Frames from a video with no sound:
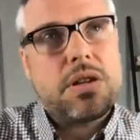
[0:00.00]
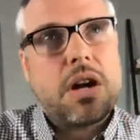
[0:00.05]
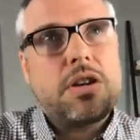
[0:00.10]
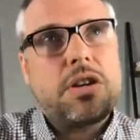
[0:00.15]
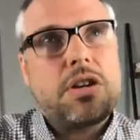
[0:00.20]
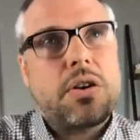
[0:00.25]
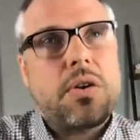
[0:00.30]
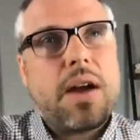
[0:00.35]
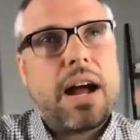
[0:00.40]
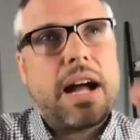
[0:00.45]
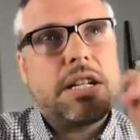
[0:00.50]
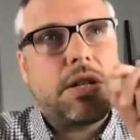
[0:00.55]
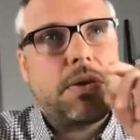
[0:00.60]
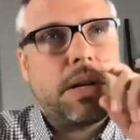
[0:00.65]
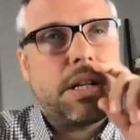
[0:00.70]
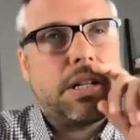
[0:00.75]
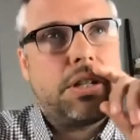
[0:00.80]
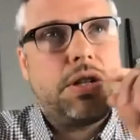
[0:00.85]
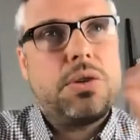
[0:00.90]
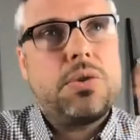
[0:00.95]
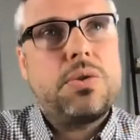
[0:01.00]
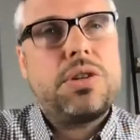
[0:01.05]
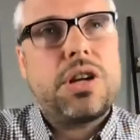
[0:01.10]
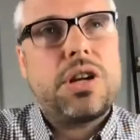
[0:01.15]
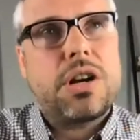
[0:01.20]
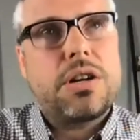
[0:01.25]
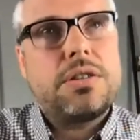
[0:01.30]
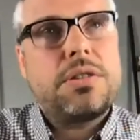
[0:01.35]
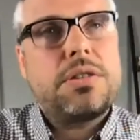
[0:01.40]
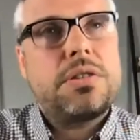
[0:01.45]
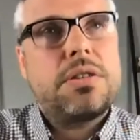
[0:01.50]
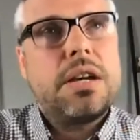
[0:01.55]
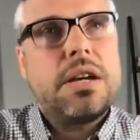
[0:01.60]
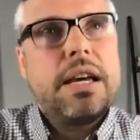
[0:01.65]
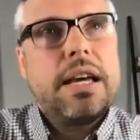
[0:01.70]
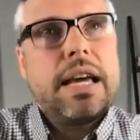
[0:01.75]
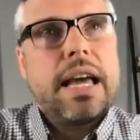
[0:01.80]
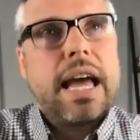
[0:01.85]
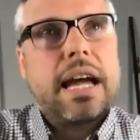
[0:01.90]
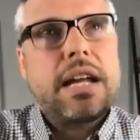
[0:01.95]
undergraduate juniors,
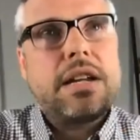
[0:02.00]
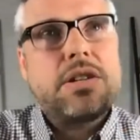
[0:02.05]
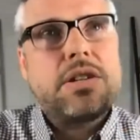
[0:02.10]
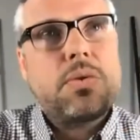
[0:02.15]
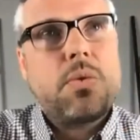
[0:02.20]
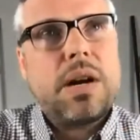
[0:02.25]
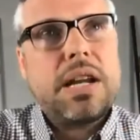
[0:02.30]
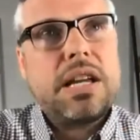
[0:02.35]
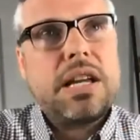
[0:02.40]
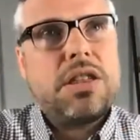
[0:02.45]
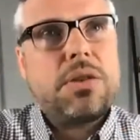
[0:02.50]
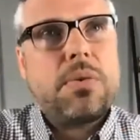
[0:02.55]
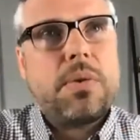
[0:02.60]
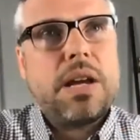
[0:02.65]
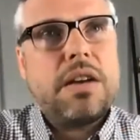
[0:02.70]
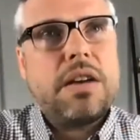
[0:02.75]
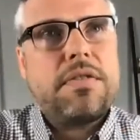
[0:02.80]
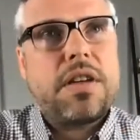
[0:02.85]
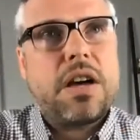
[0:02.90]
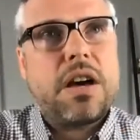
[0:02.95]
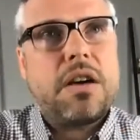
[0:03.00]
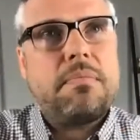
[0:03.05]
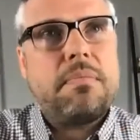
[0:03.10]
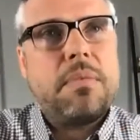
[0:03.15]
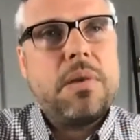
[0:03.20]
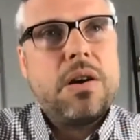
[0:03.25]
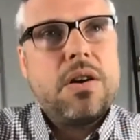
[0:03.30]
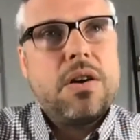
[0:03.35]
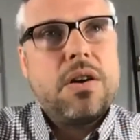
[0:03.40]
and 23 of them